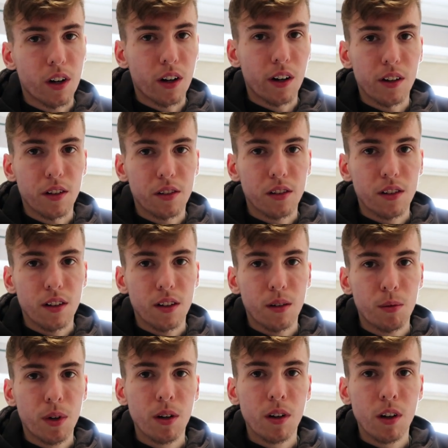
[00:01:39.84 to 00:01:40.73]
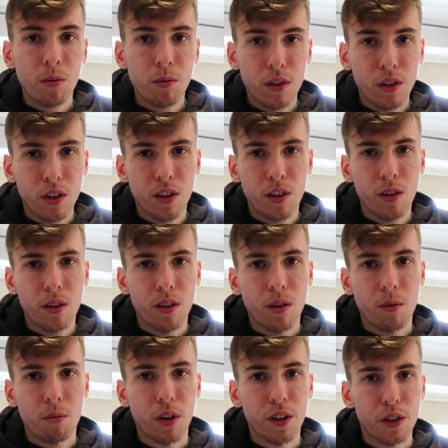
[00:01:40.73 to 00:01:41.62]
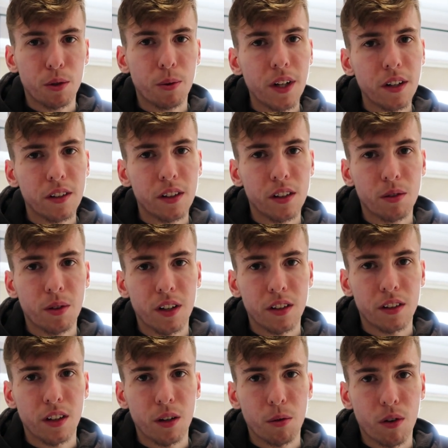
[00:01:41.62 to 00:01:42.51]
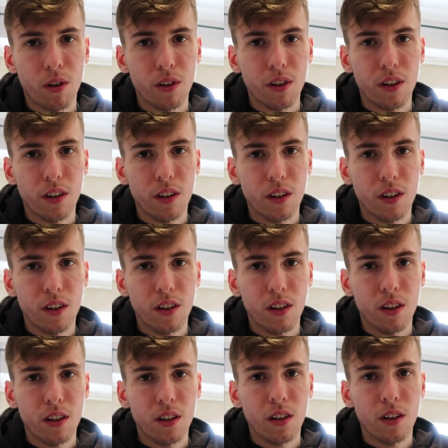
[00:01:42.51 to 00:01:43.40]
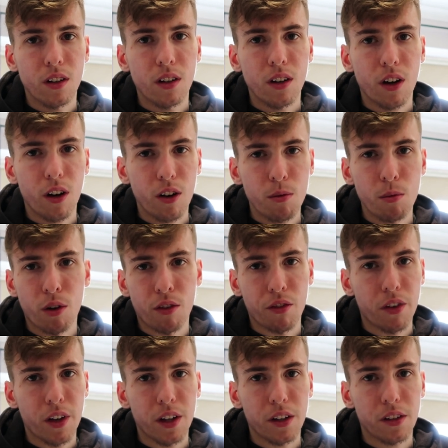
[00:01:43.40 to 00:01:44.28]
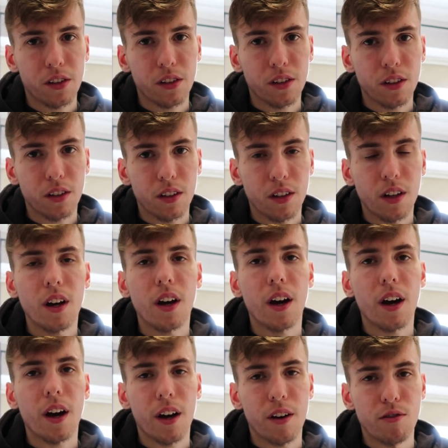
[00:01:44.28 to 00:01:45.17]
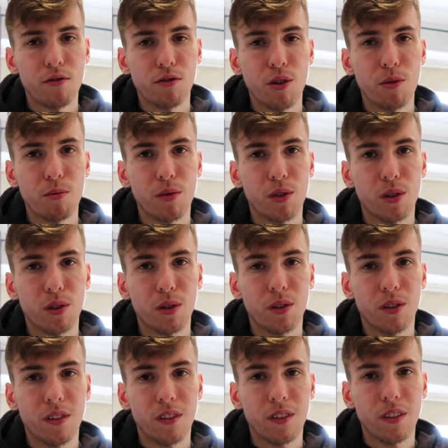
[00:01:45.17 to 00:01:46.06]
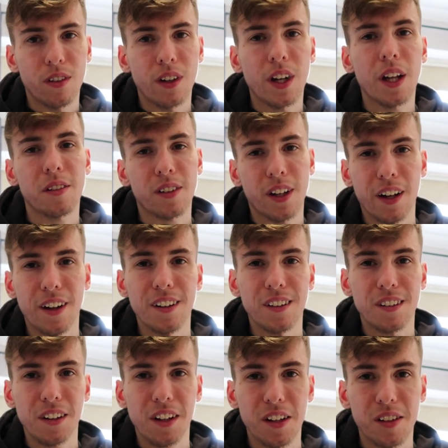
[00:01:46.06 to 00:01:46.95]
guys, welcome to my 2021 home office and room tour. Let's get into